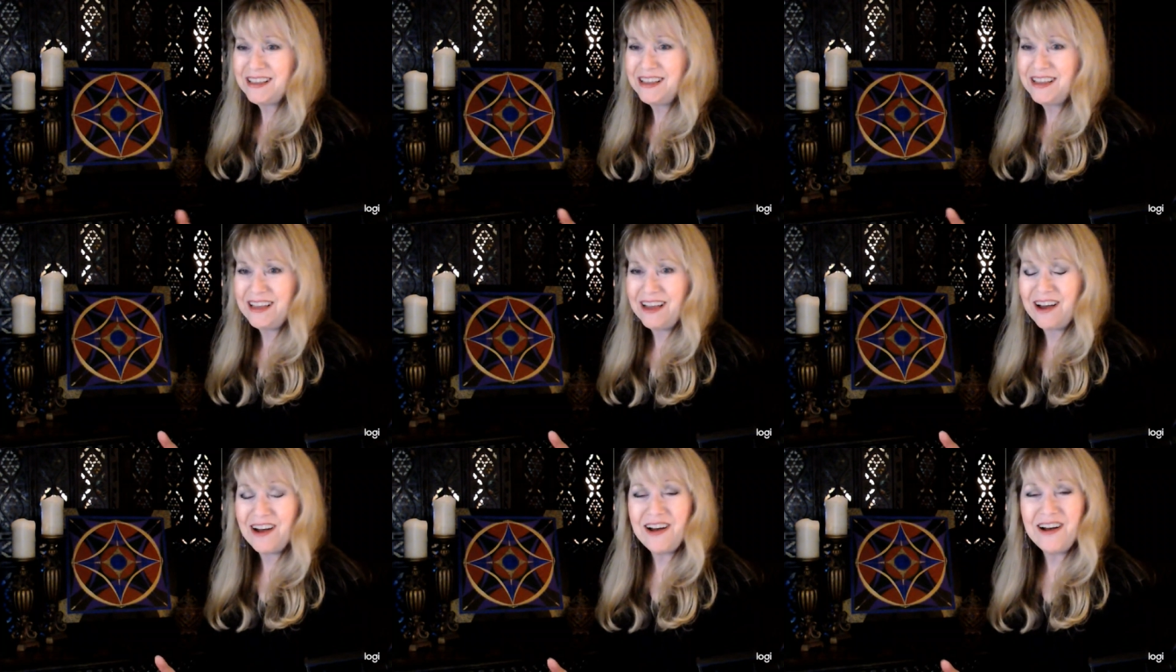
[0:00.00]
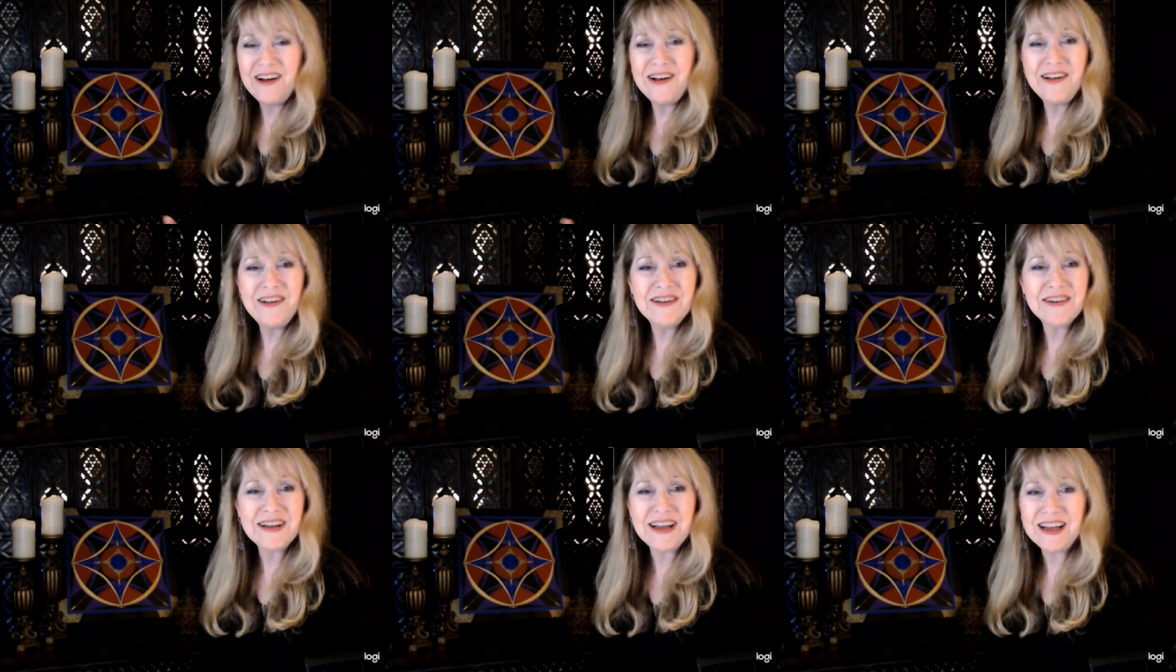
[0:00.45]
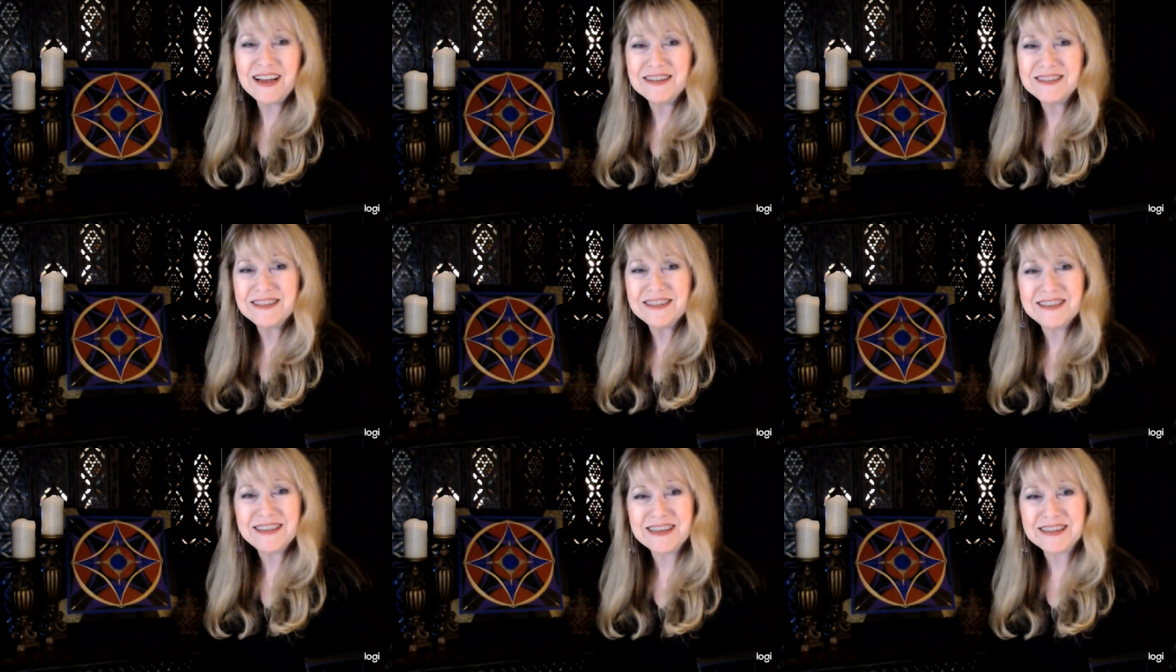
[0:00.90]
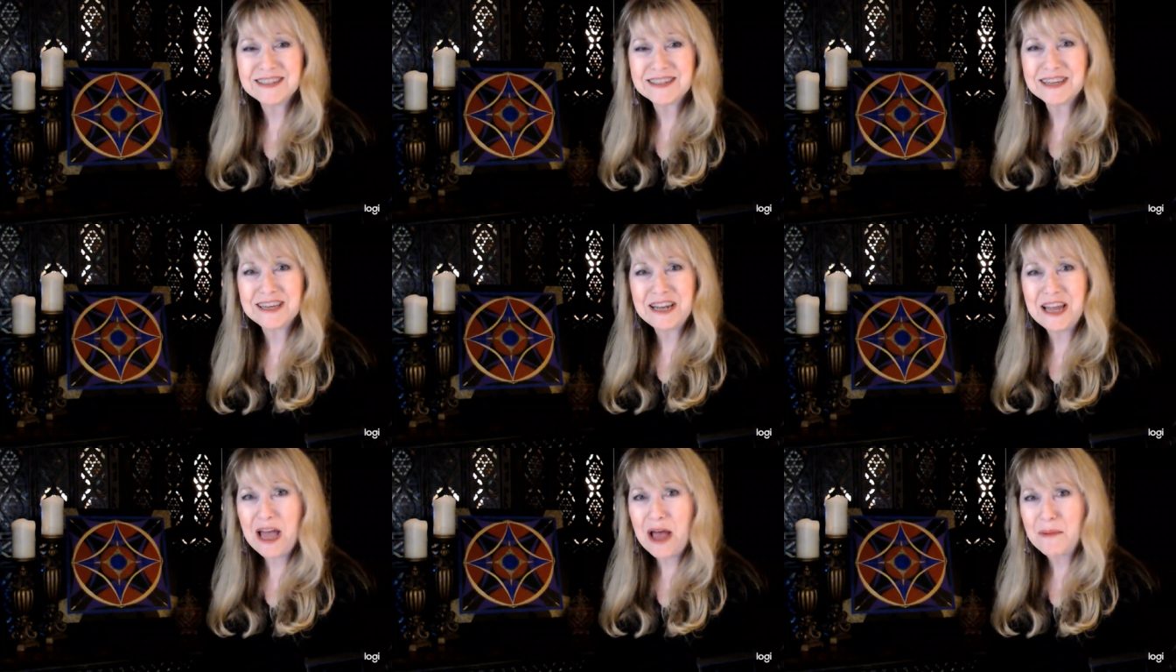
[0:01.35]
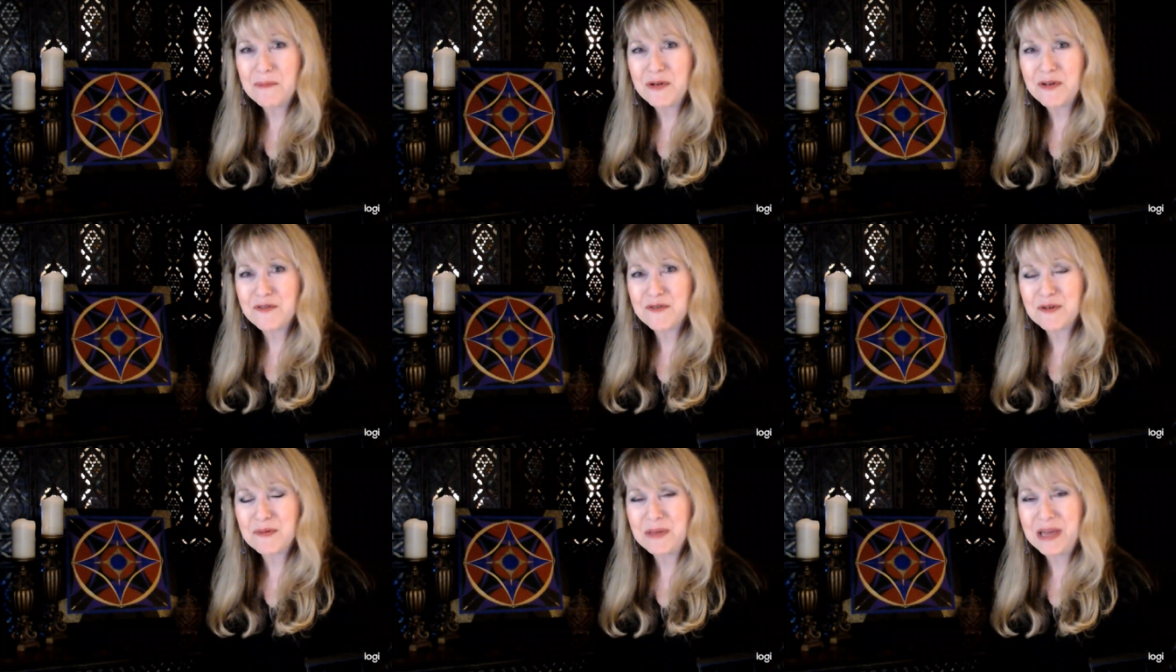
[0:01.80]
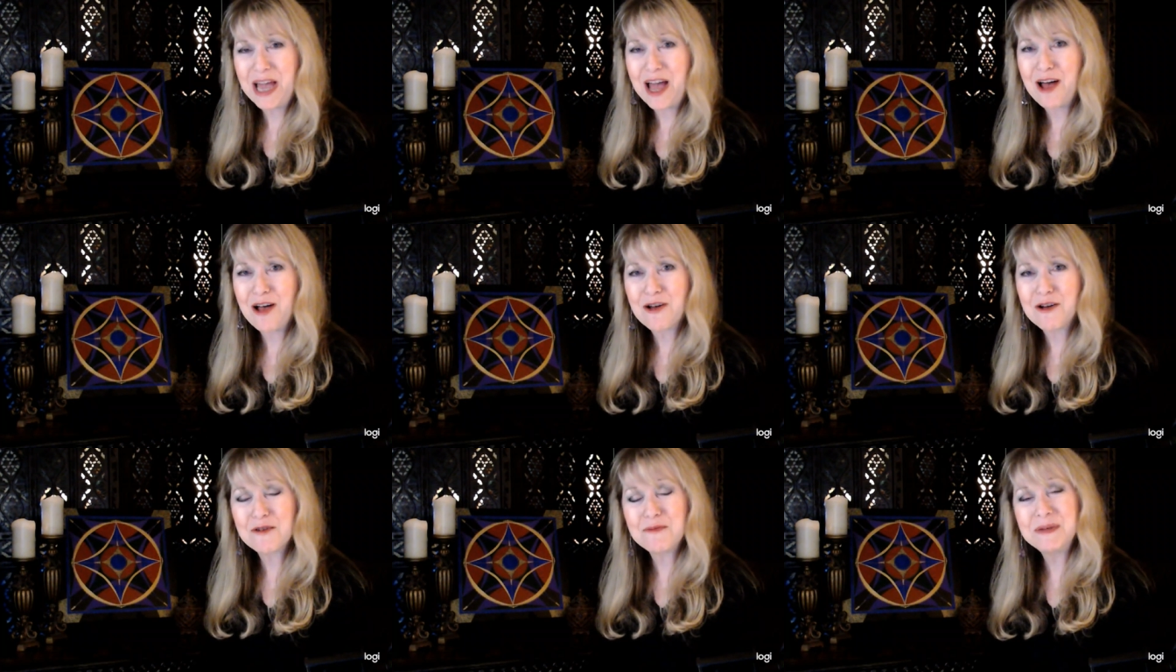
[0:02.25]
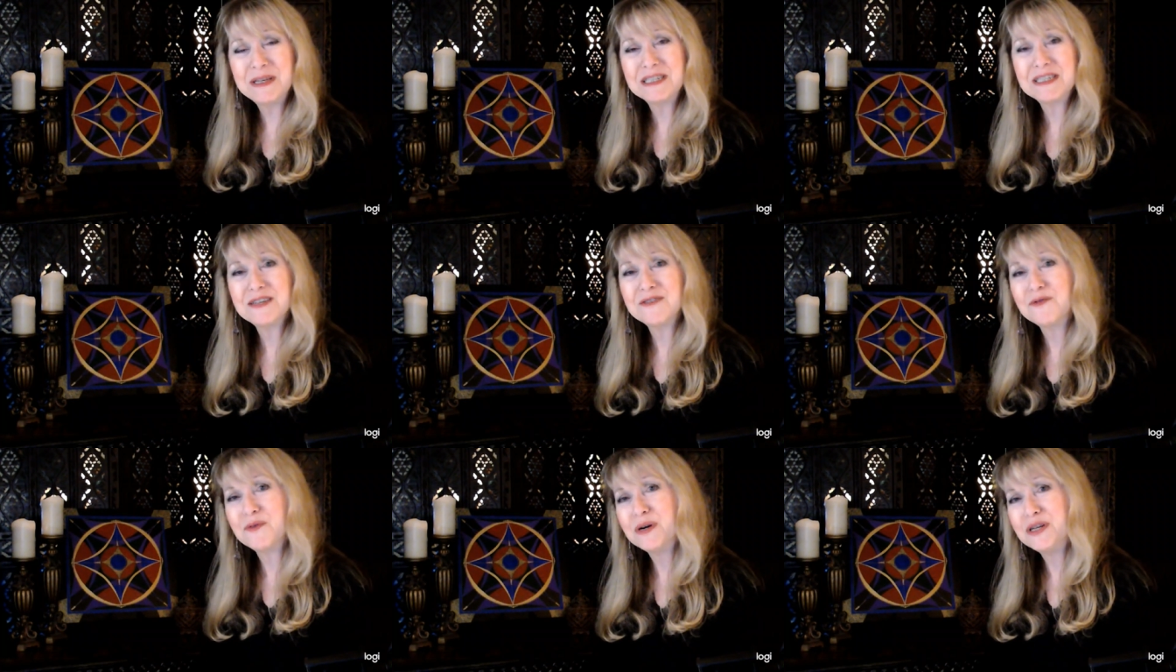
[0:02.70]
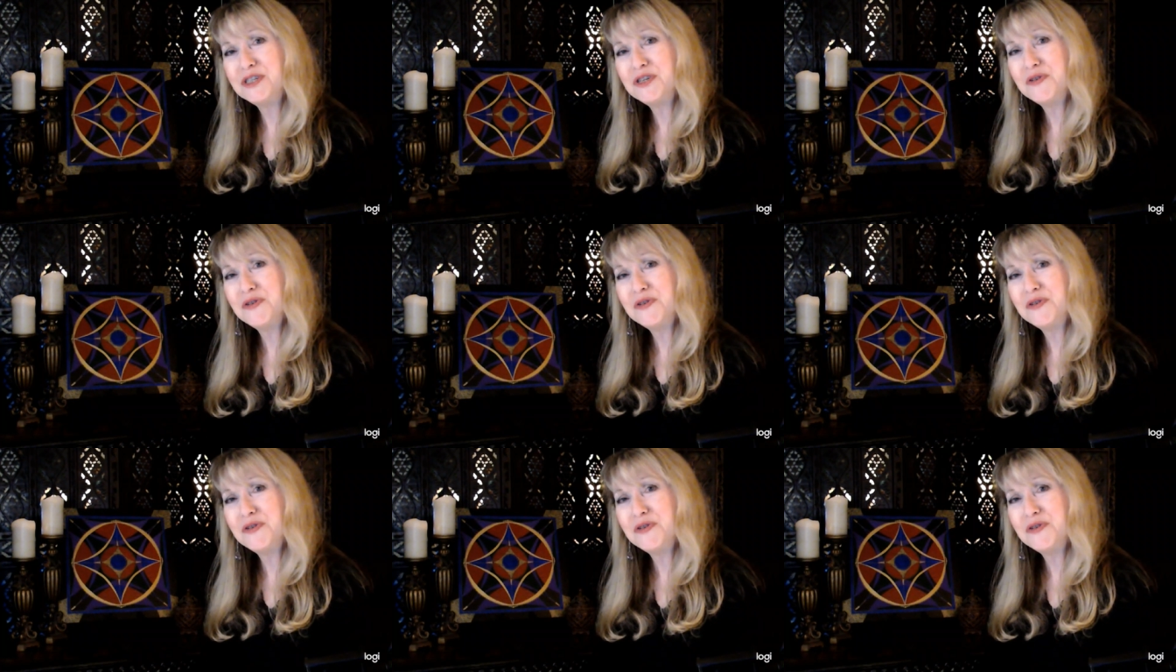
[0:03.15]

all kinds of things can happen from the alchemist of what you